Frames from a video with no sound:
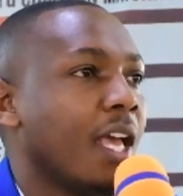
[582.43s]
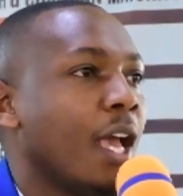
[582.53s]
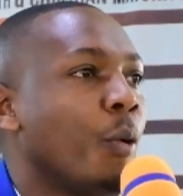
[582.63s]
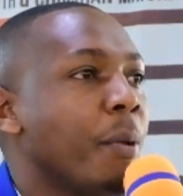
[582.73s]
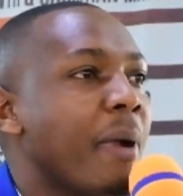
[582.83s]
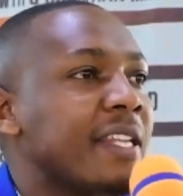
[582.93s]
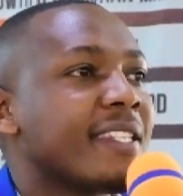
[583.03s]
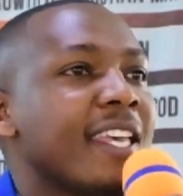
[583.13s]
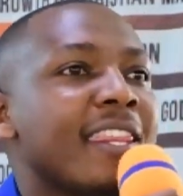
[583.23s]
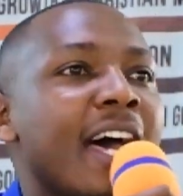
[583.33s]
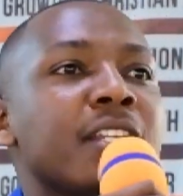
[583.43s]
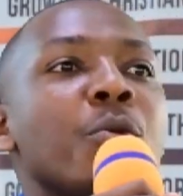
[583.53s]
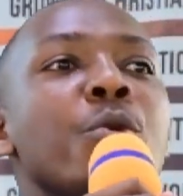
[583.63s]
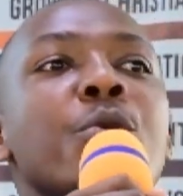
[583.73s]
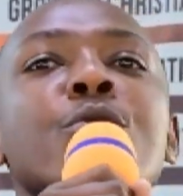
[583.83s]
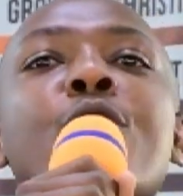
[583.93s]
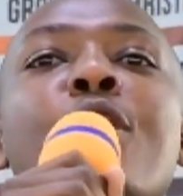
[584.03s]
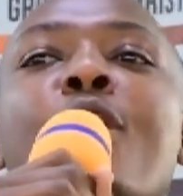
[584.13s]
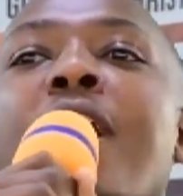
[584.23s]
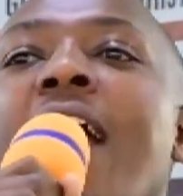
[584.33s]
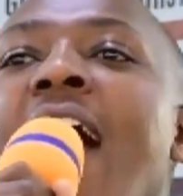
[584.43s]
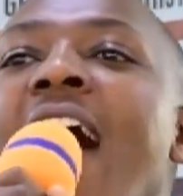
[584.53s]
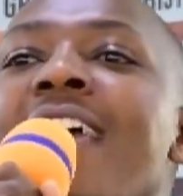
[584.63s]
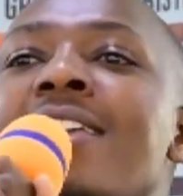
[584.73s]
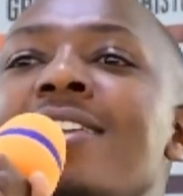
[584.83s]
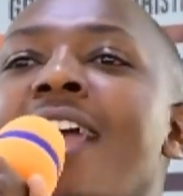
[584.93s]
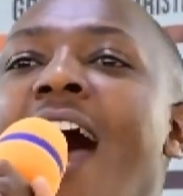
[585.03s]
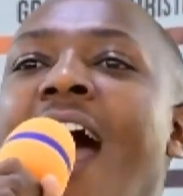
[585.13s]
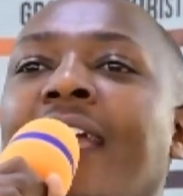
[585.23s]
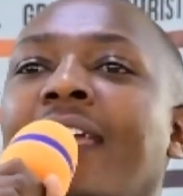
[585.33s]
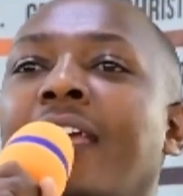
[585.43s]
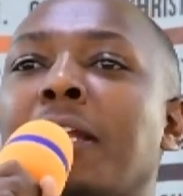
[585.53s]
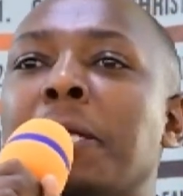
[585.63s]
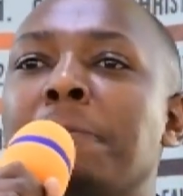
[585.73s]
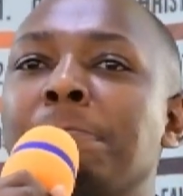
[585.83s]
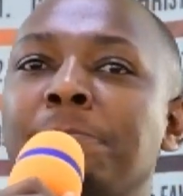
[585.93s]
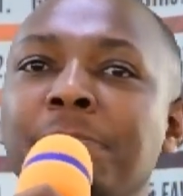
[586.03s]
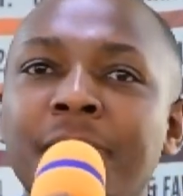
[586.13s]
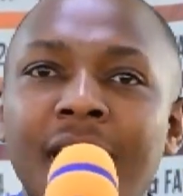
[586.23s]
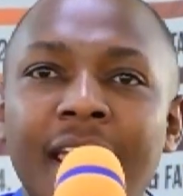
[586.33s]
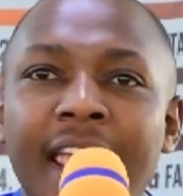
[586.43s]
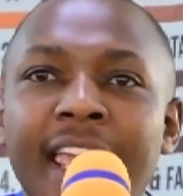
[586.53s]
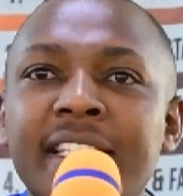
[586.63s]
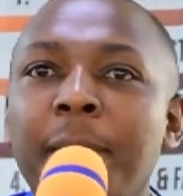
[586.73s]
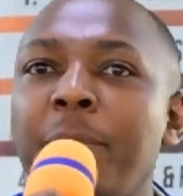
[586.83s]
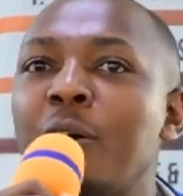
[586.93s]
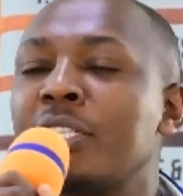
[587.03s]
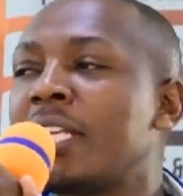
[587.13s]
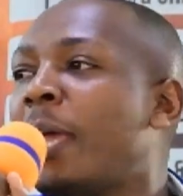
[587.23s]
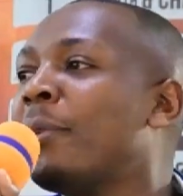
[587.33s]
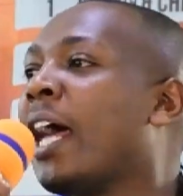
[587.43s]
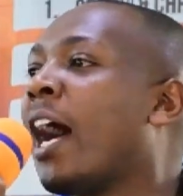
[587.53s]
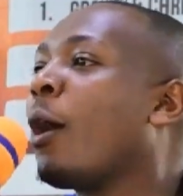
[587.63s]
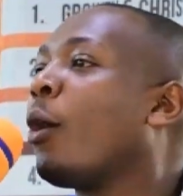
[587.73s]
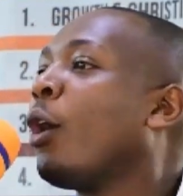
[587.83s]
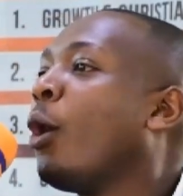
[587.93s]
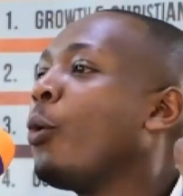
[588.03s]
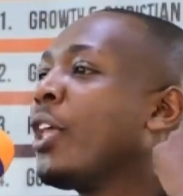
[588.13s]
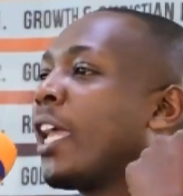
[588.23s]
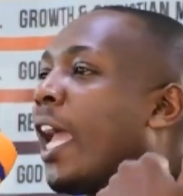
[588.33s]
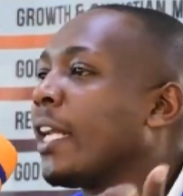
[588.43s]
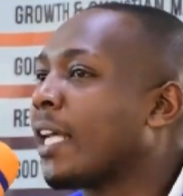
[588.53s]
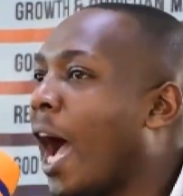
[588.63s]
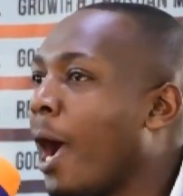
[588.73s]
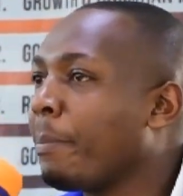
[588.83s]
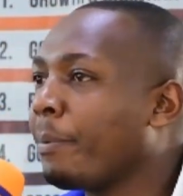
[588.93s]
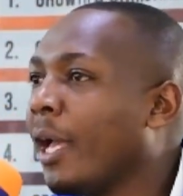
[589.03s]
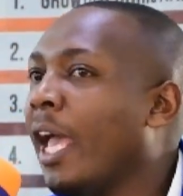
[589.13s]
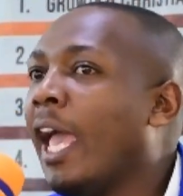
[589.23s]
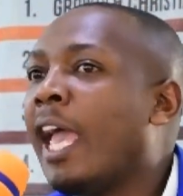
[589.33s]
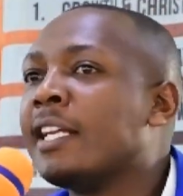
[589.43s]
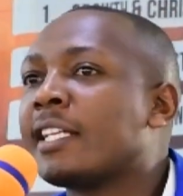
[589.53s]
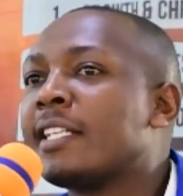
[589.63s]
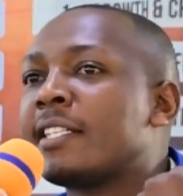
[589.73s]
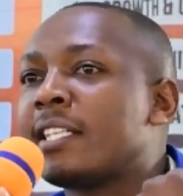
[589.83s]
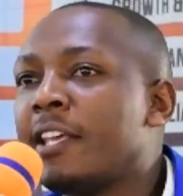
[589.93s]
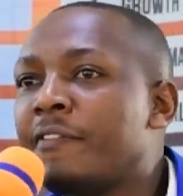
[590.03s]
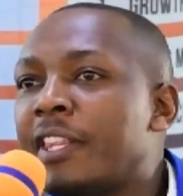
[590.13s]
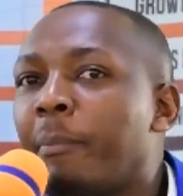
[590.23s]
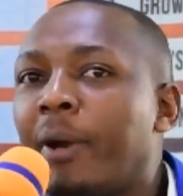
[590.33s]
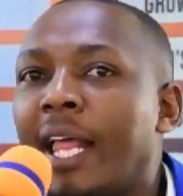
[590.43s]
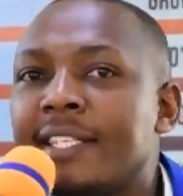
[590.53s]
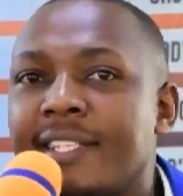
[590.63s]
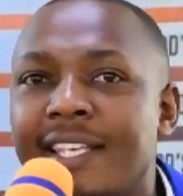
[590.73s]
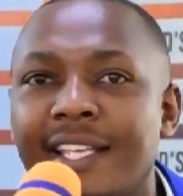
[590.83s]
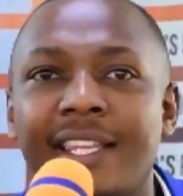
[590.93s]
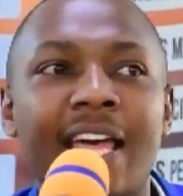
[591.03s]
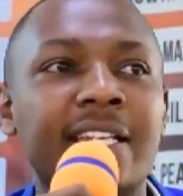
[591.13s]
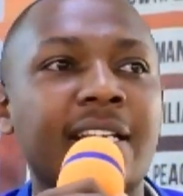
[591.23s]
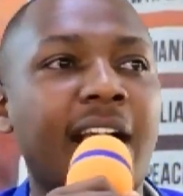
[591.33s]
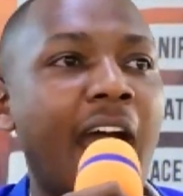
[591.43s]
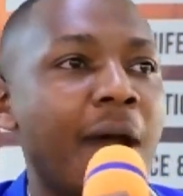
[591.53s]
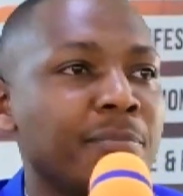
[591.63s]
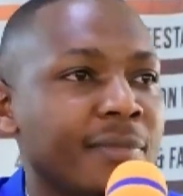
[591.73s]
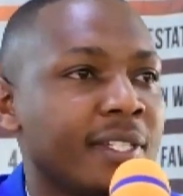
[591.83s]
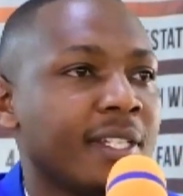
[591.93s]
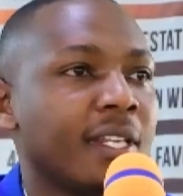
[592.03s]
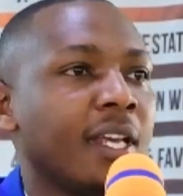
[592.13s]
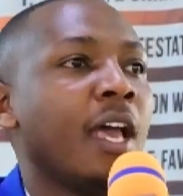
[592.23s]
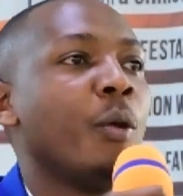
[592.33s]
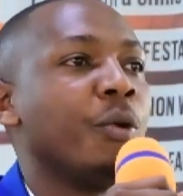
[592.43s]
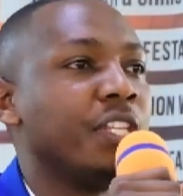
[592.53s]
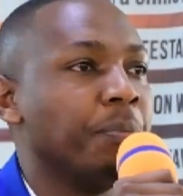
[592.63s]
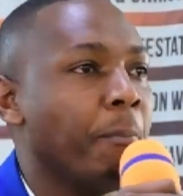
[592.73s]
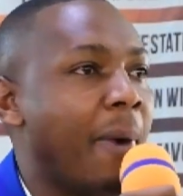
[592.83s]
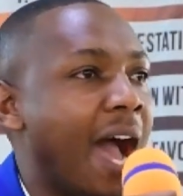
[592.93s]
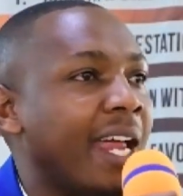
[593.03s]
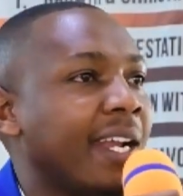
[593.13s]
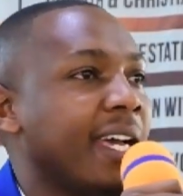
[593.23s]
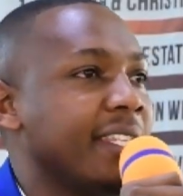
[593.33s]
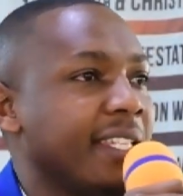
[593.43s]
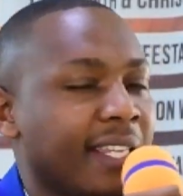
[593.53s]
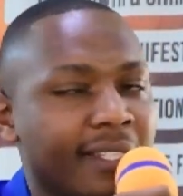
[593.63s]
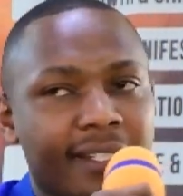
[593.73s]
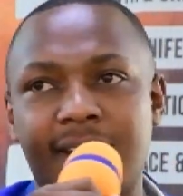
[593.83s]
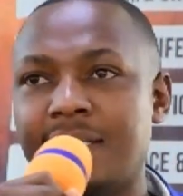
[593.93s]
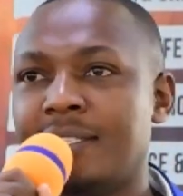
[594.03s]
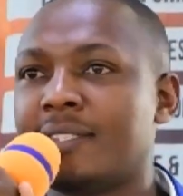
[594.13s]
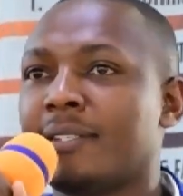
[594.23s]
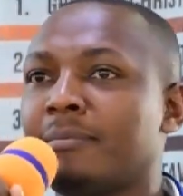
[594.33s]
We must say that we will no longer hear again. It's about time now we get up and receive the blessing that comes with the man Jesus Christ.